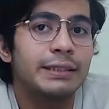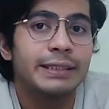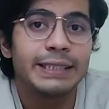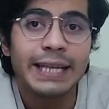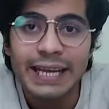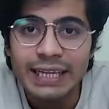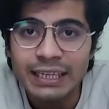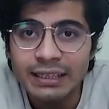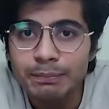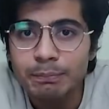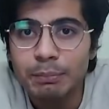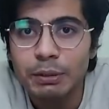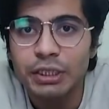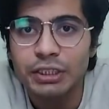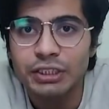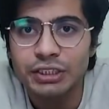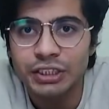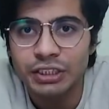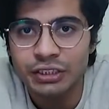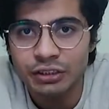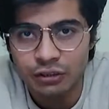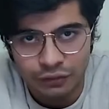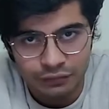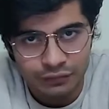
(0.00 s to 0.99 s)

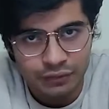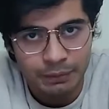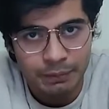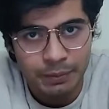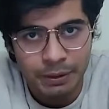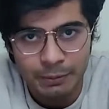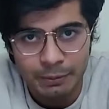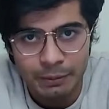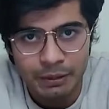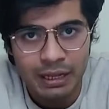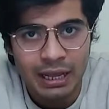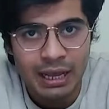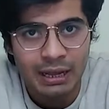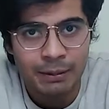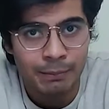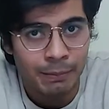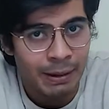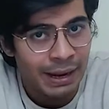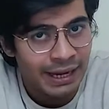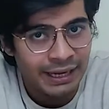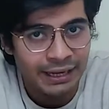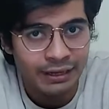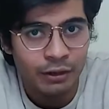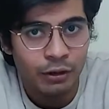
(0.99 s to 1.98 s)
10% of the people are
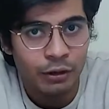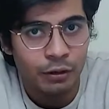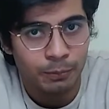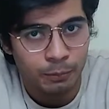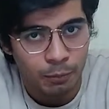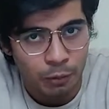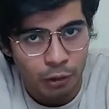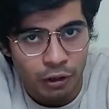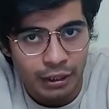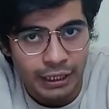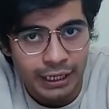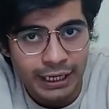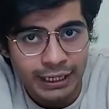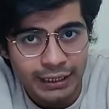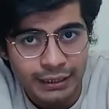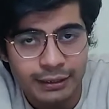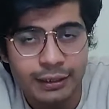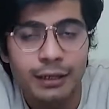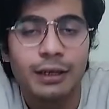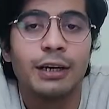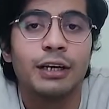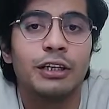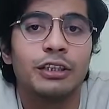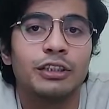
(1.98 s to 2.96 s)
buying your product,
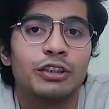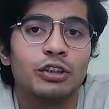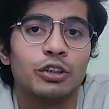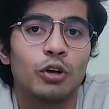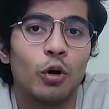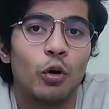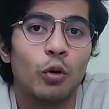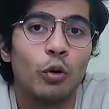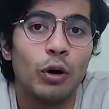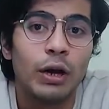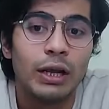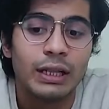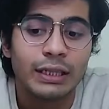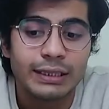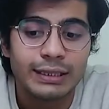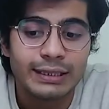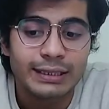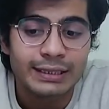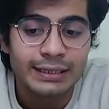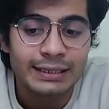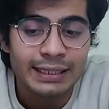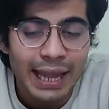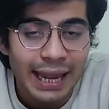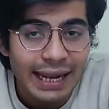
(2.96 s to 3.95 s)
so
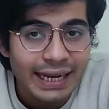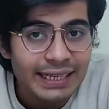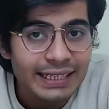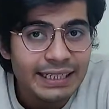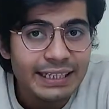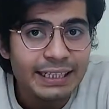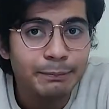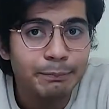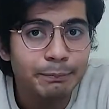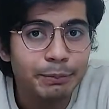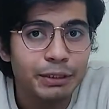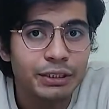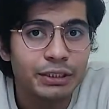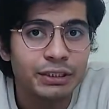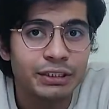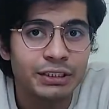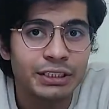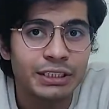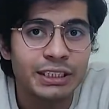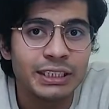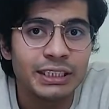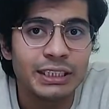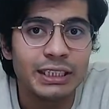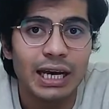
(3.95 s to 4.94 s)

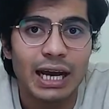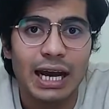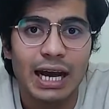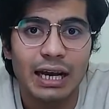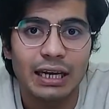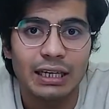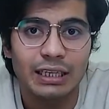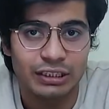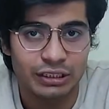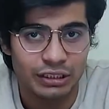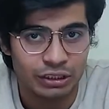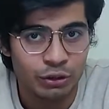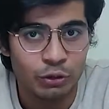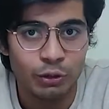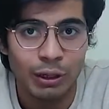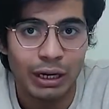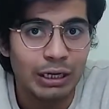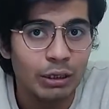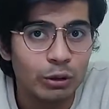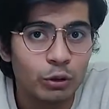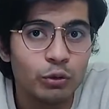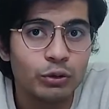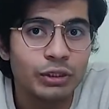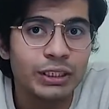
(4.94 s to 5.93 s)
90% you
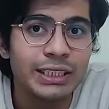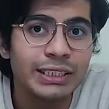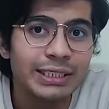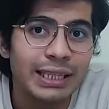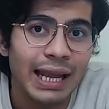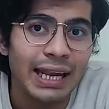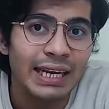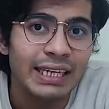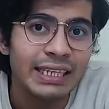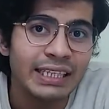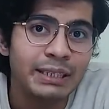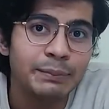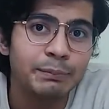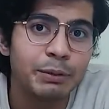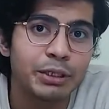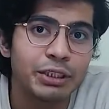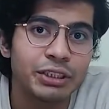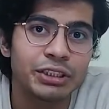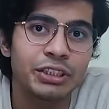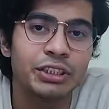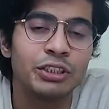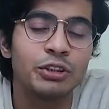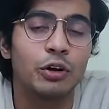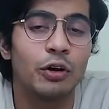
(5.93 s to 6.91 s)
are losing
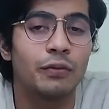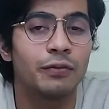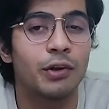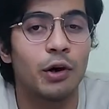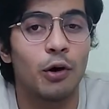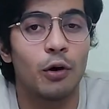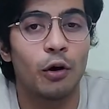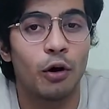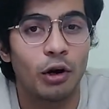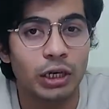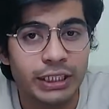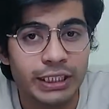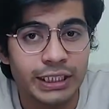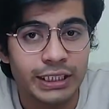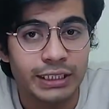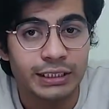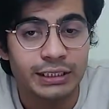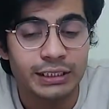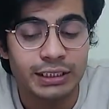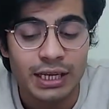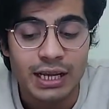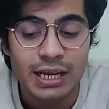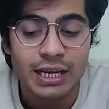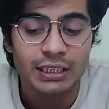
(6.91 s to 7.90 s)
90% of the
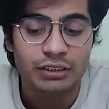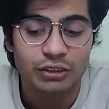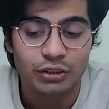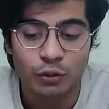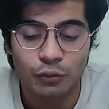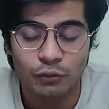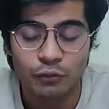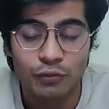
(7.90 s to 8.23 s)
audience. So